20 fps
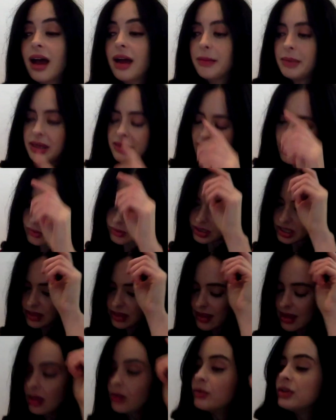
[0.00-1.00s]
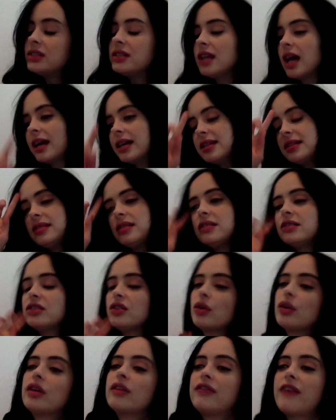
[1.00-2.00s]
I mean, that was the thing. It was nice to
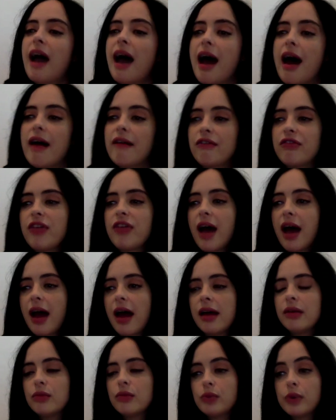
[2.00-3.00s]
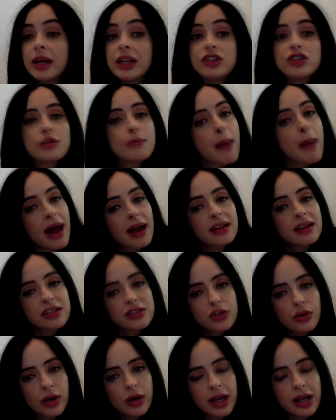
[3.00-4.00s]
sort of have that rich
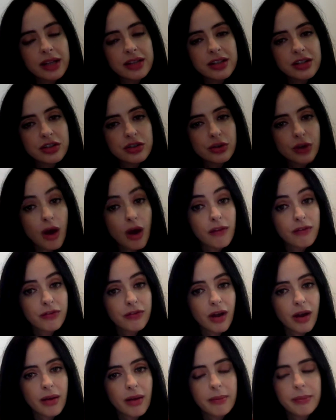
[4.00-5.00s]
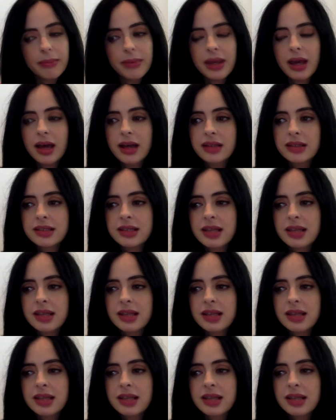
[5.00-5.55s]
backstory to draw from, because